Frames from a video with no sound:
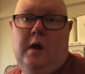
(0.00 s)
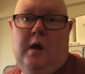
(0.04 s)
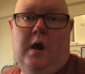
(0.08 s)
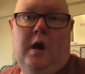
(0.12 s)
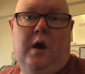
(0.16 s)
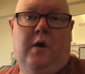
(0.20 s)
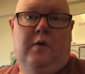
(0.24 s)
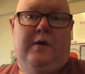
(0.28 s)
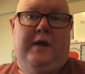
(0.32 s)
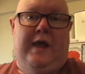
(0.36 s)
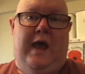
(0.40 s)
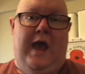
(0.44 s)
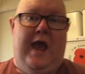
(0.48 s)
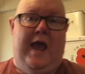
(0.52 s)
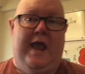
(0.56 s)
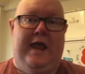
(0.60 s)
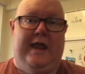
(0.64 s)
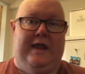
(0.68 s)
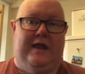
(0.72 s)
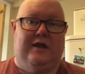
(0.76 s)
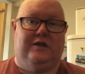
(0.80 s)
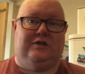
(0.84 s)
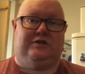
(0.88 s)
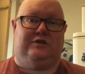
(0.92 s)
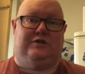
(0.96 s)
Okay,
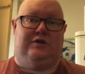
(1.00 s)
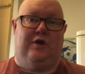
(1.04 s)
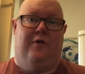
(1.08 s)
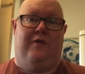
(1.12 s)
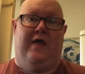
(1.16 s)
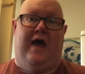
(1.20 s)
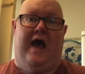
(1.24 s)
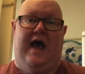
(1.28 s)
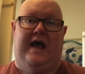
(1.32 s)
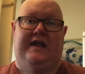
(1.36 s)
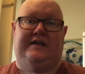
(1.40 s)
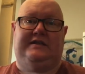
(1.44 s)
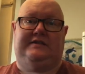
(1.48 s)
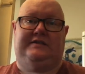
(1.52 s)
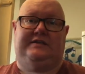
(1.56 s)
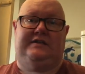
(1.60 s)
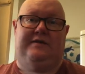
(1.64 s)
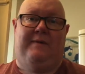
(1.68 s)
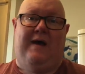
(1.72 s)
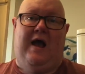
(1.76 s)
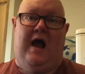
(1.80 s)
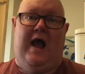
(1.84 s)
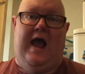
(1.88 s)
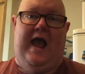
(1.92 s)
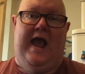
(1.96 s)
so that's
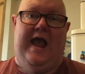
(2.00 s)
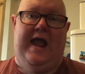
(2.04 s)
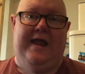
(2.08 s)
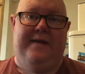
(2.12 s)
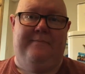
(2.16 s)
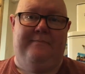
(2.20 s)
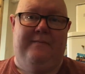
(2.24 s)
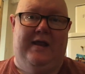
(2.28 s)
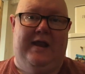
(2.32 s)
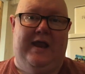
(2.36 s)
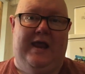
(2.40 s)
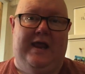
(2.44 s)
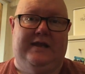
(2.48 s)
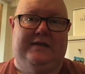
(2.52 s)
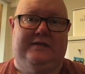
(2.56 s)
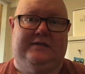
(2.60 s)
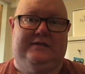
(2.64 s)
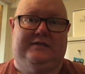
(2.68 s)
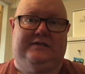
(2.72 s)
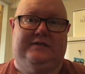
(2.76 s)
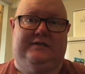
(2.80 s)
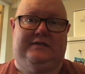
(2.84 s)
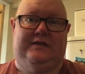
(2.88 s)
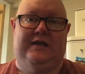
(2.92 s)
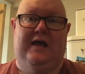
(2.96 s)
about eight
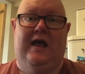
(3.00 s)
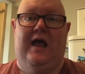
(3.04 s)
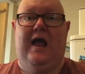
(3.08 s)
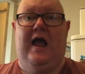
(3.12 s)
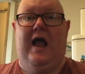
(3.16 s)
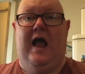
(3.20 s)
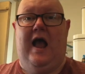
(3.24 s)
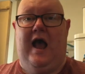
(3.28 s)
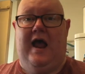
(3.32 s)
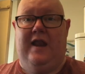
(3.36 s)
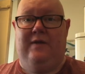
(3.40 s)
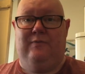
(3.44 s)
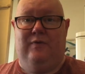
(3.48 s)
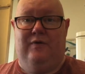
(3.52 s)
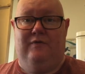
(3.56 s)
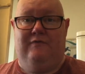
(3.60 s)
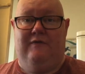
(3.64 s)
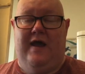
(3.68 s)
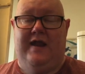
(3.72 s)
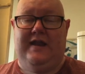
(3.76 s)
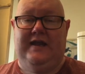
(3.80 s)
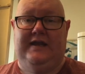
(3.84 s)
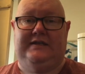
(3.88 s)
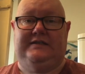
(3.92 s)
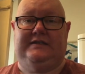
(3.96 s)
minutes and we're
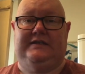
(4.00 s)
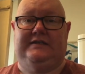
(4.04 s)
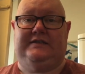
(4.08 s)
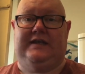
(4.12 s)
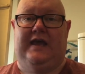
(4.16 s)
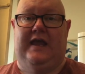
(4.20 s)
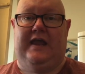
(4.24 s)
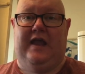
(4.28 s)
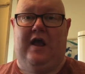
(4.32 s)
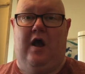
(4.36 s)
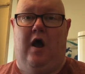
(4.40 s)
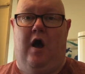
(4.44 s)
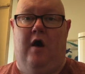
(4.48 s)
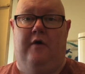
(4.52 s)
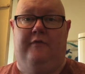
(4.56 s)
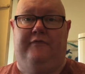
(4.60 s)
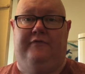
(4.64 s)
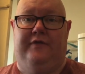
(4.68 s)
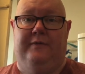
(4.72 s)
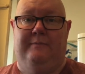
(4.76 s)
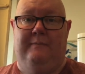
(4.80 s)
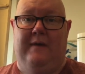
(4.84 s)
ready to take it off the